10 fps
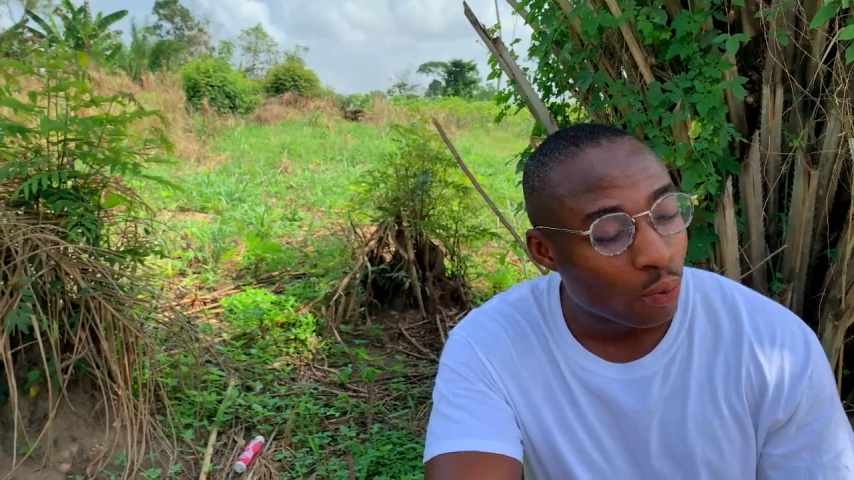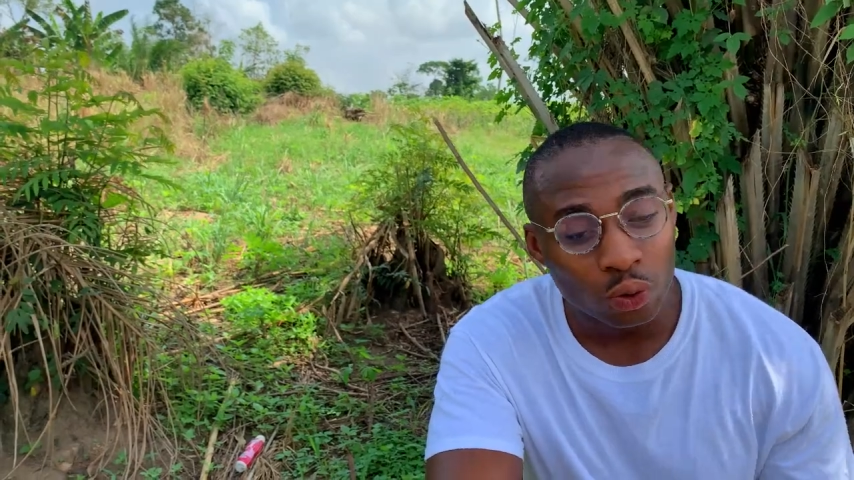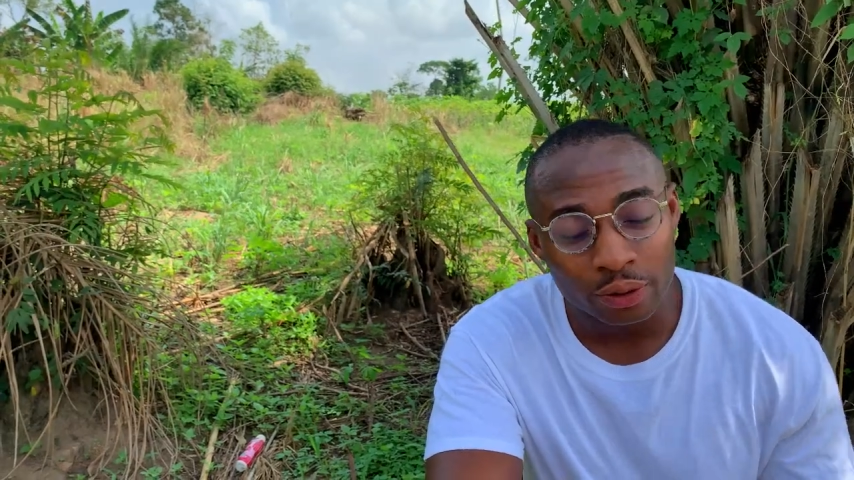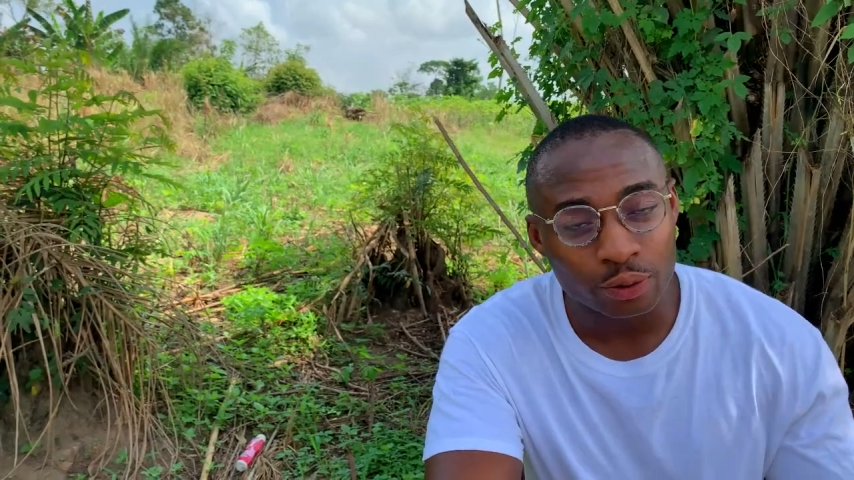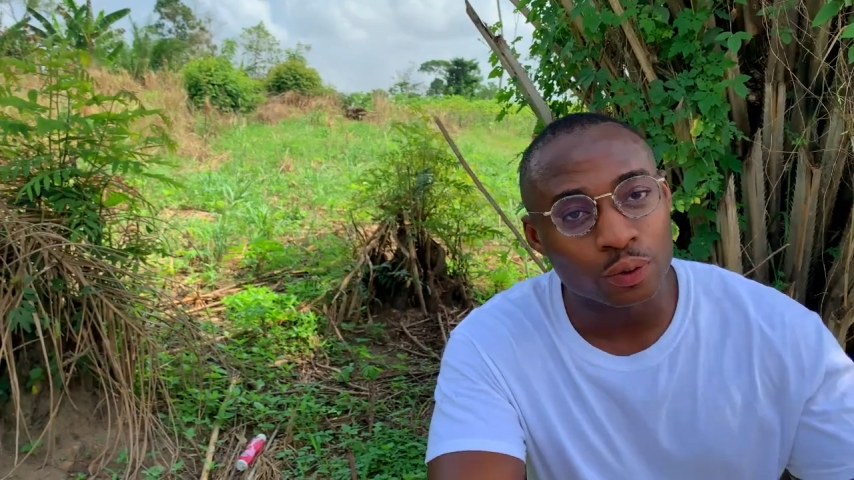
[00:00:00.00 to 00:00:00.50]

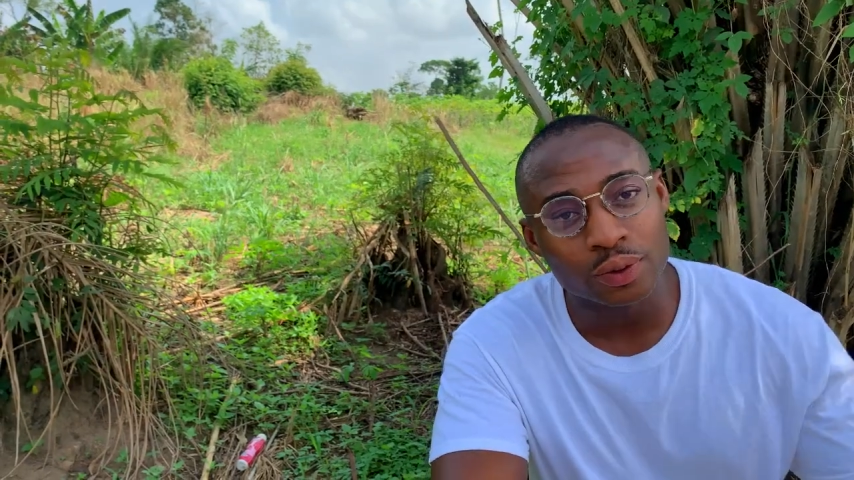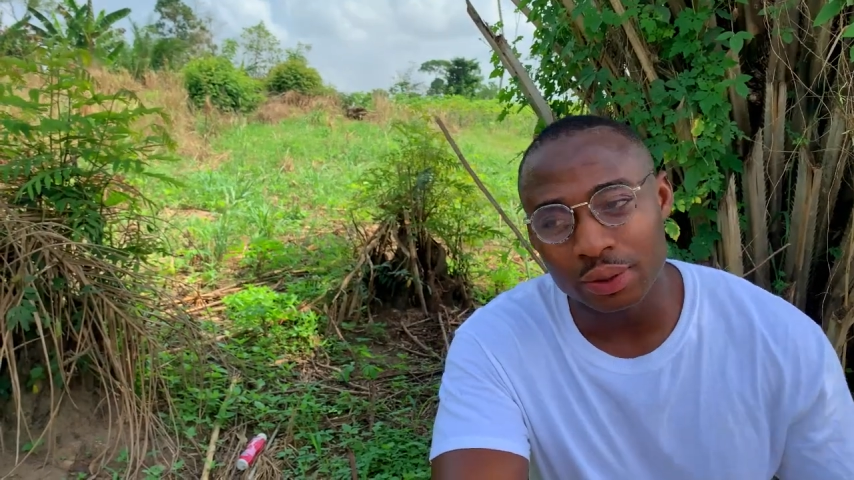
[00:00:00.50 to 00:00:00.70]
want to go